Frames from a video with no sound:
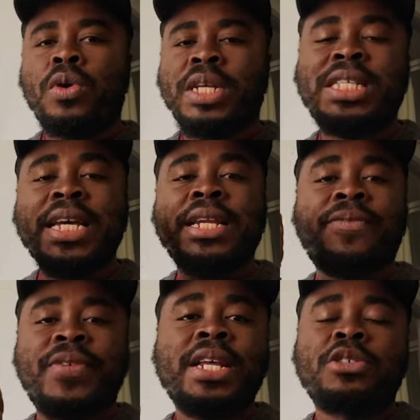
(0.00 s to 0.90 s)
They said the
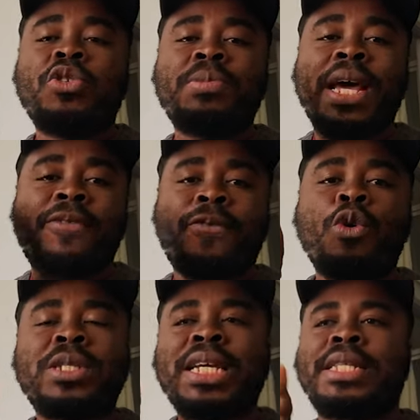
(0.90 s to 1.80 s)
flight is going to be like
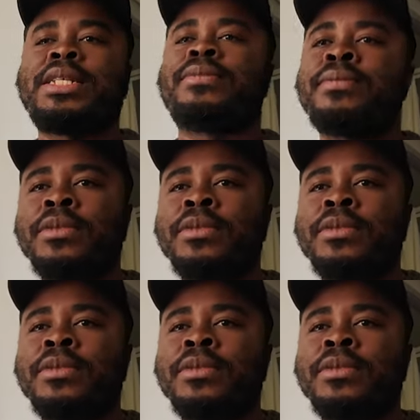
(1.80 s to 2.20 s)
4:30.